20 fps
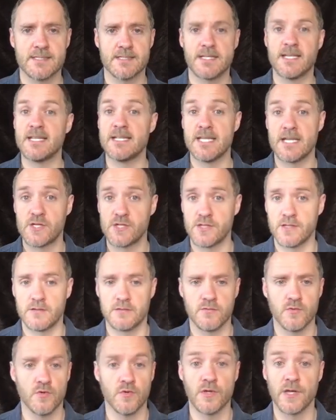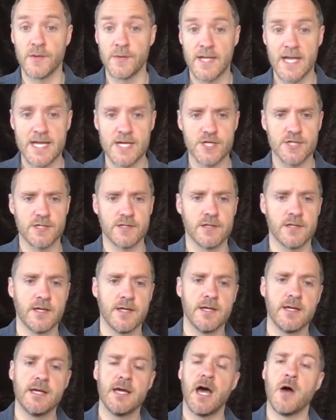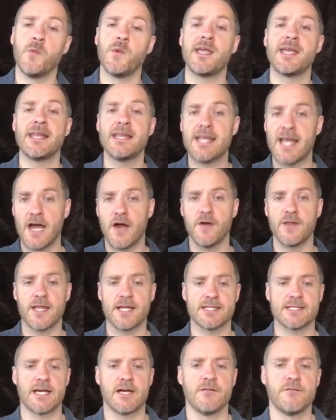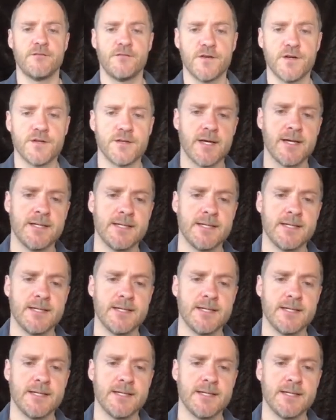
condition or location, and we can narrow that down further.